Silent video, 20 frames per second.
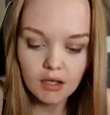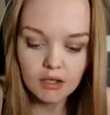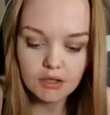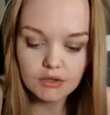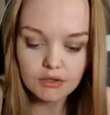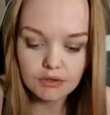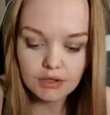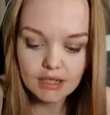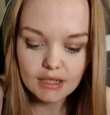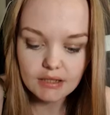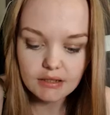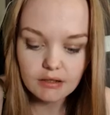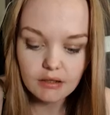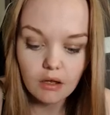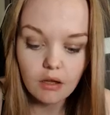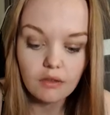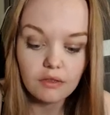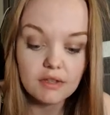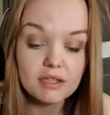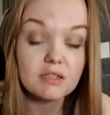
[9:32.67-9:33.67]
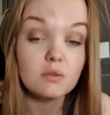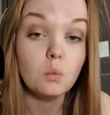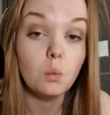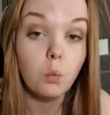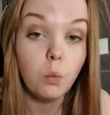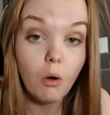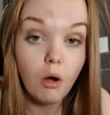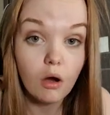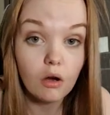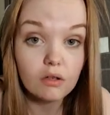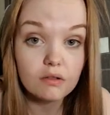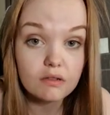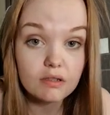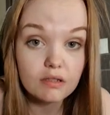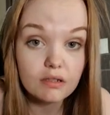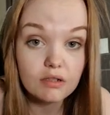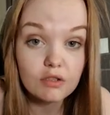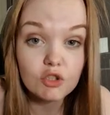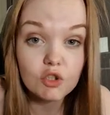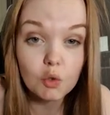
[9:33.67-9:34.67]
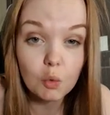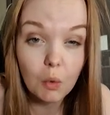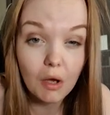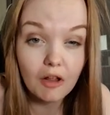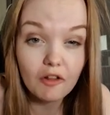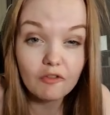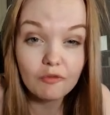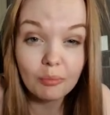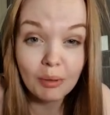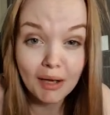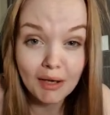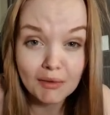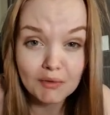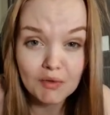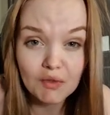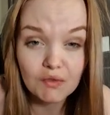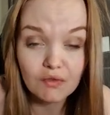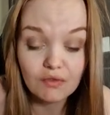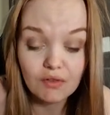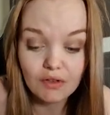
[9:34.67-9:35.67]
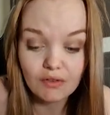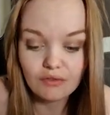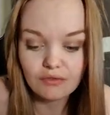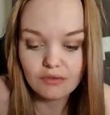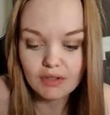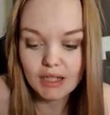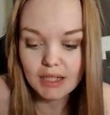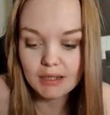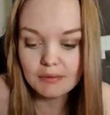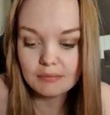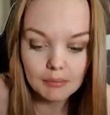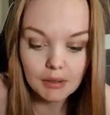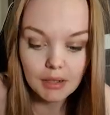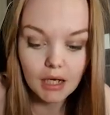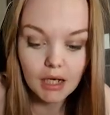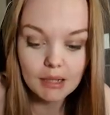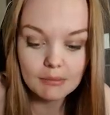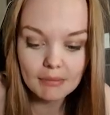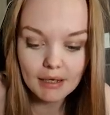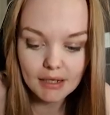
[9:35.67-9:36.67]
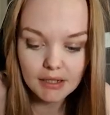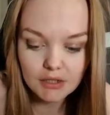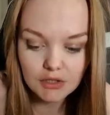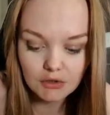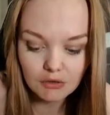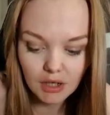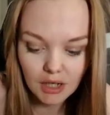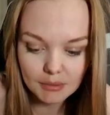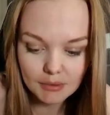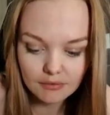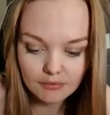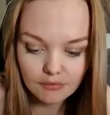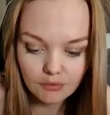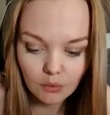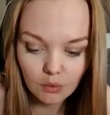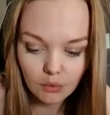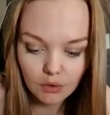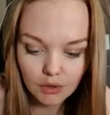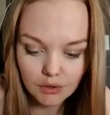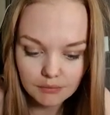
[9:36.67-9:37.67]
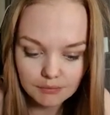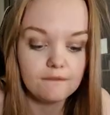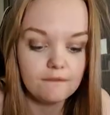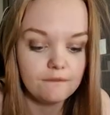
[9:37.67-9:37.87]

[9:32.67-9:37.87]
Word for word: So this, this was twelve pounds fifty, but I managed to grab it for